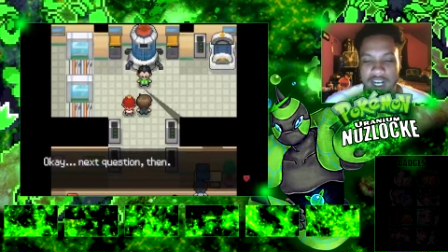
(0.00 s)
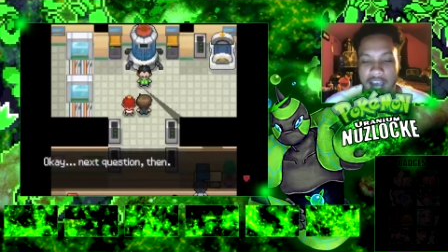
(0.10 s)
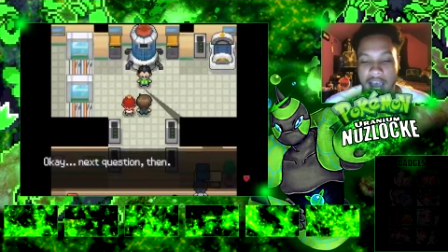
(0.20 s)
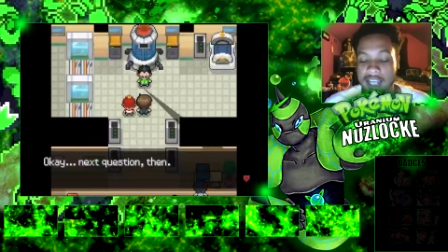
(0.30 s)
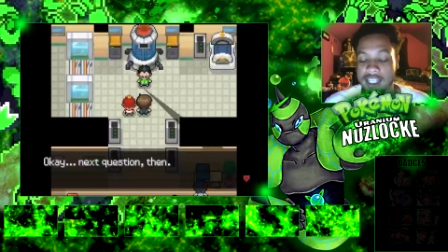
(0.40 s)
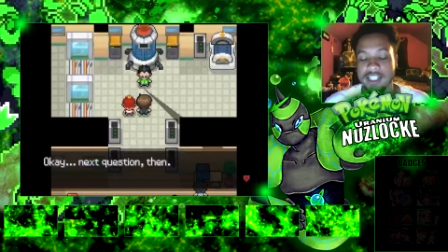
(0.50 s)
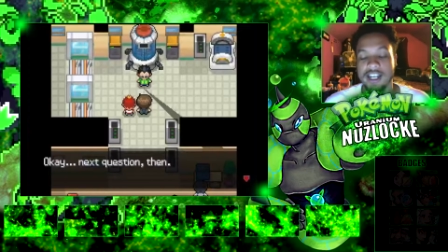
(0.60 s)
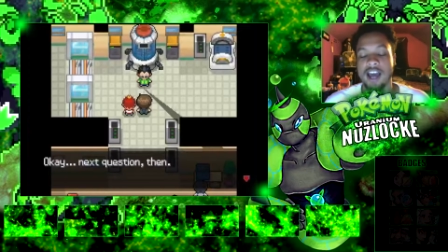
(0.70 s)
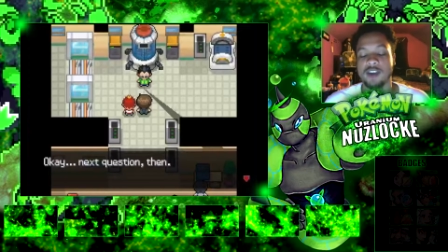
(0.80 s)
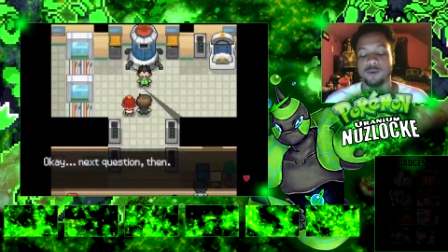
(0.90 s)
I
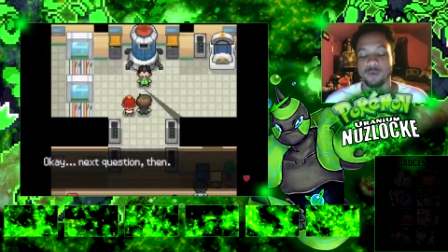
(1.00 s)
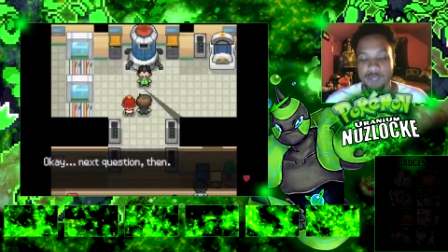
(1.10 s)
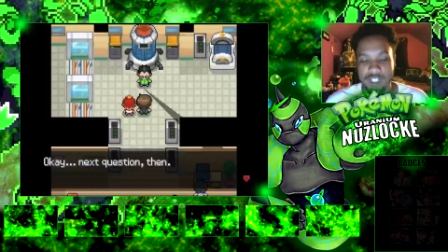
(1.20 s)
cannot read.